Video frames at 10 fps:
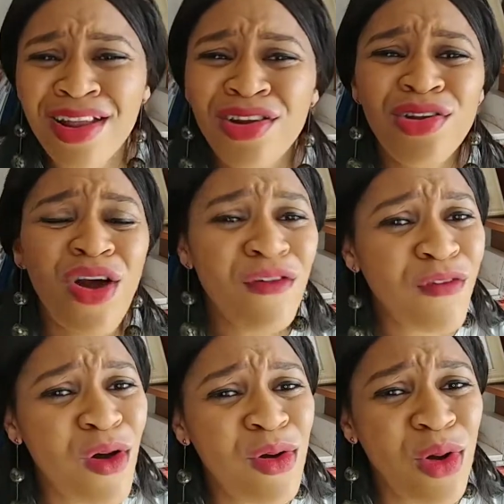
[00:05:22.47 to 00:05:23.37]
Love
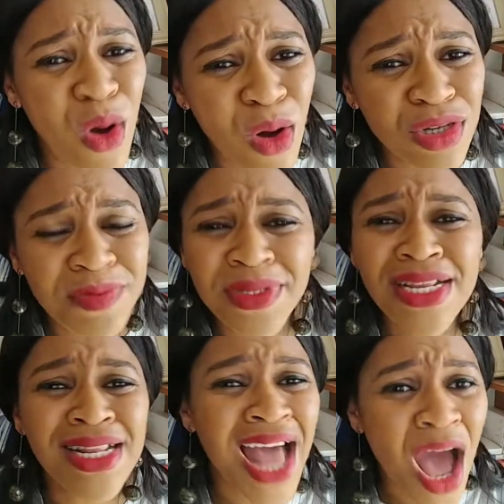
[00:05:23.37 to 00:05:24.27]
on God. Be
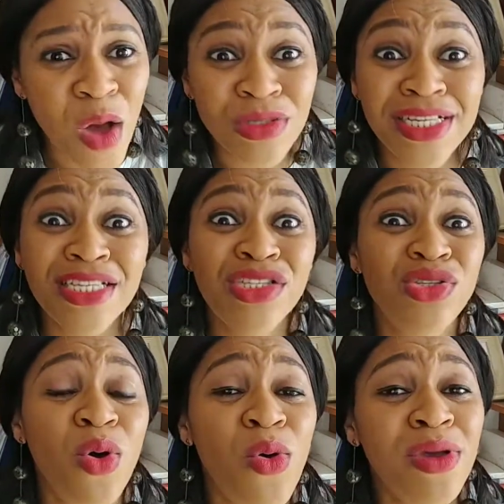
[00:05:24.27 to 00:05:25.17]
loud. It's
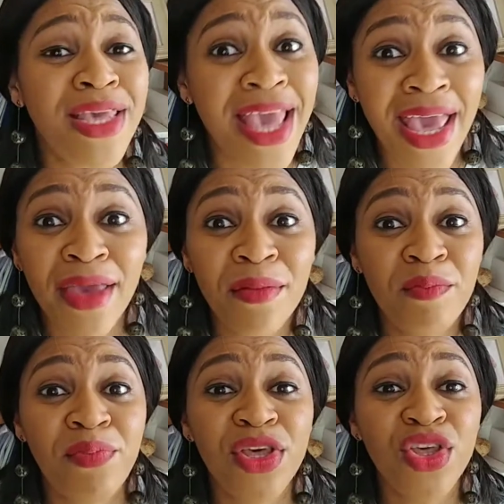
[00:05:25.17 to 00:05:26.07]
okay.
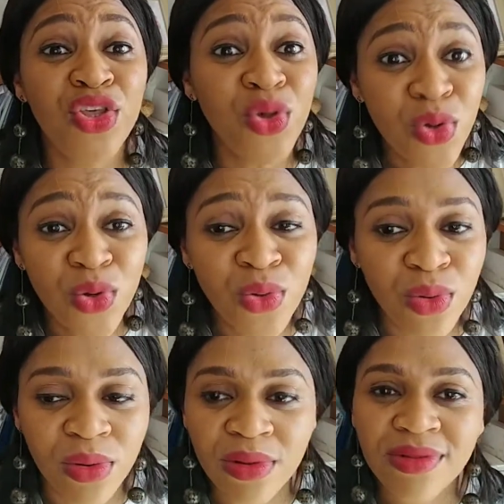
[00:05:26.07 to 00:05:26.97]
Be you.
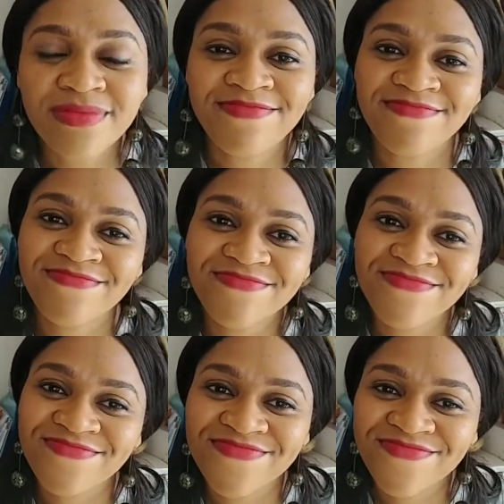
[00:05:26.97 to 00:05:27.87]

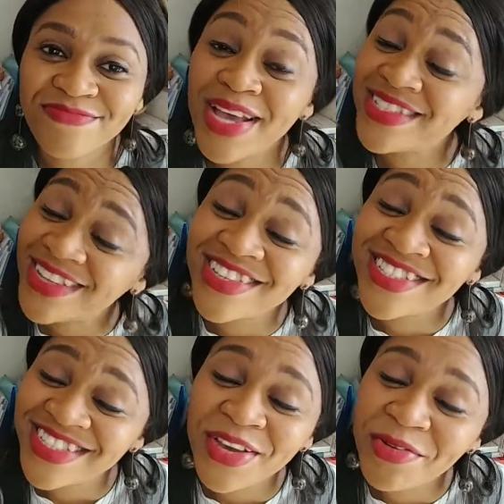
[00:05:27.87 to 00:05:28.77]
My son
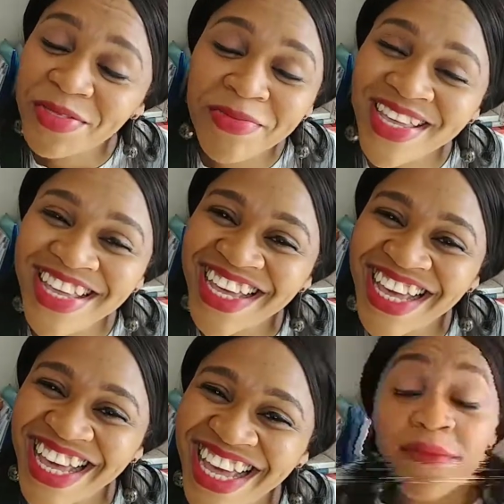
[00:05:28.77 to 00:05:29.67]
is with me.
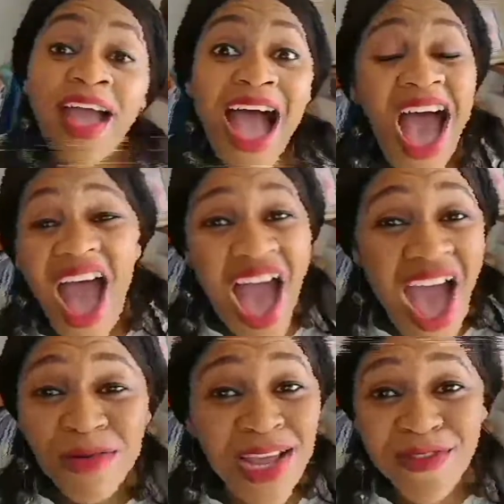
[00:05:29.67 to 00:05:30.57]

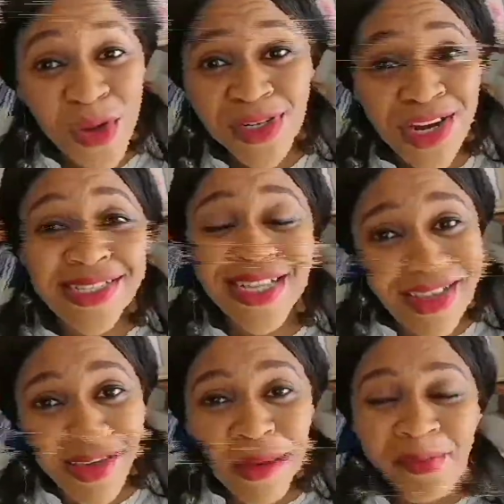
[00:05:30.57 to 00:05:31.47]
I would have told her, see,
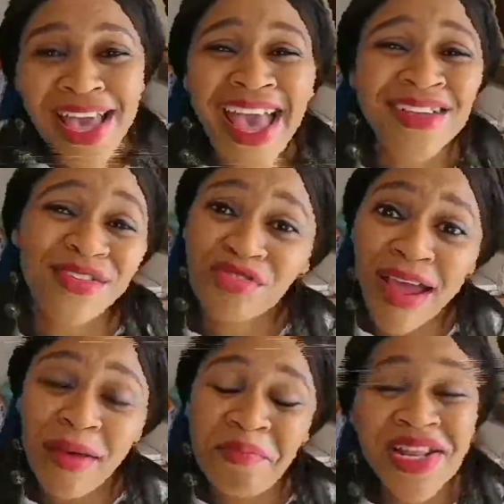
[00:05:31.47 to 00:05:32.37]
be extra,
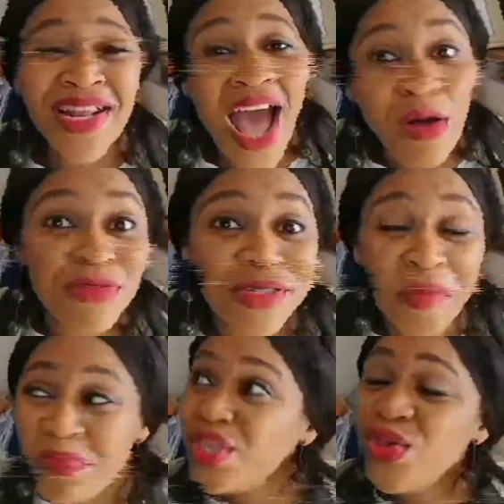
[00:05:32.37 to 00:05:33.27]
be loud,
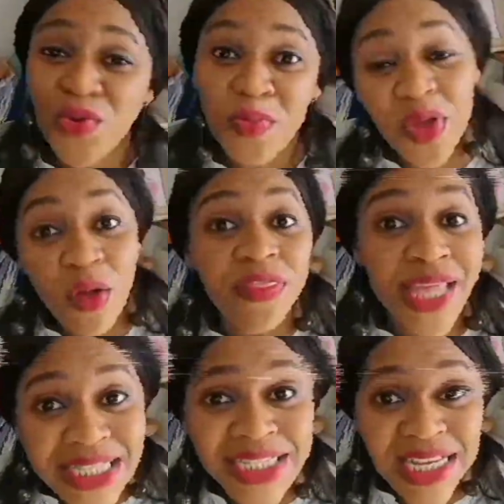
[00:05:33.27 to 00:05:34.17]
be you, be
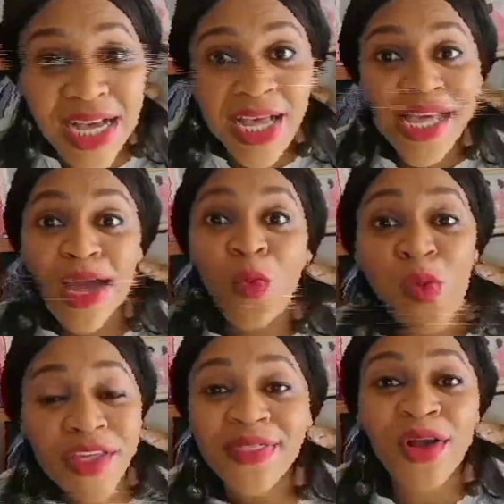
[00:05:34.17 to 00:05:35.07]
authentic
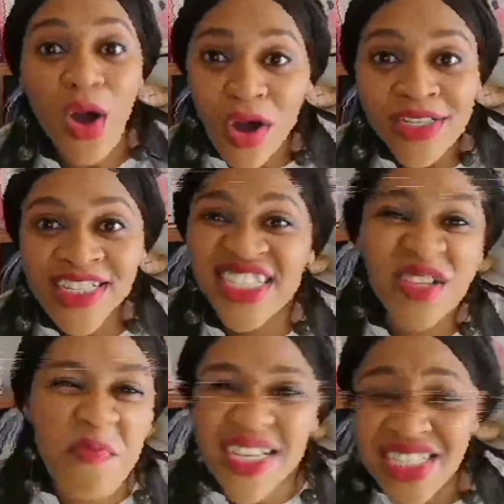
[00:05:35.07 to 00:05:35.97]
with God. This is
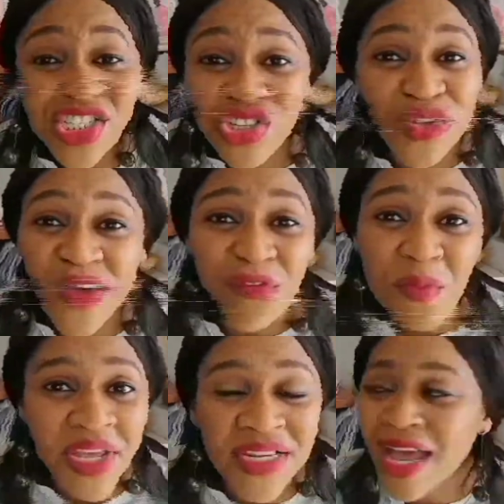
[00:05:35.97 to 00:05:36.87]
the best decision you've ever
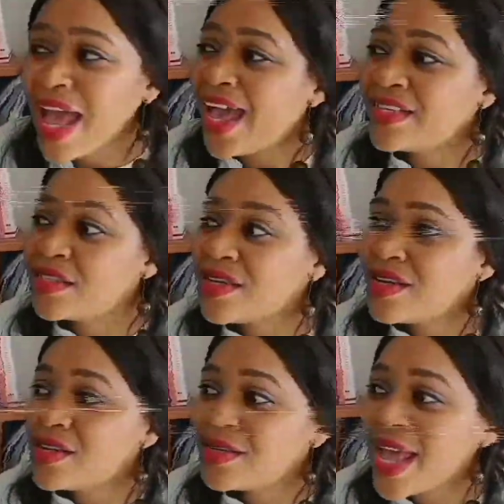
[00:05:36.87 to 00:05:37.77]
made.
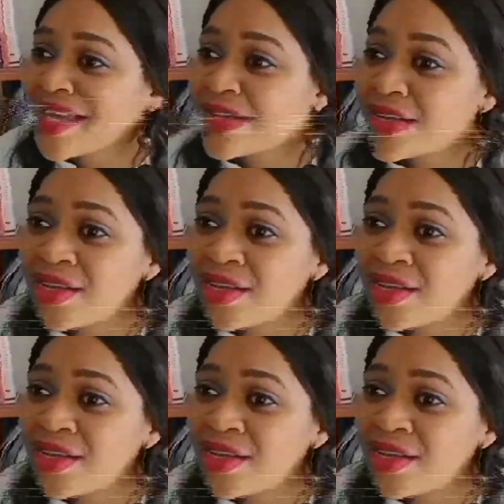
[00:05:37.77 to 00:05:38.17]
And like,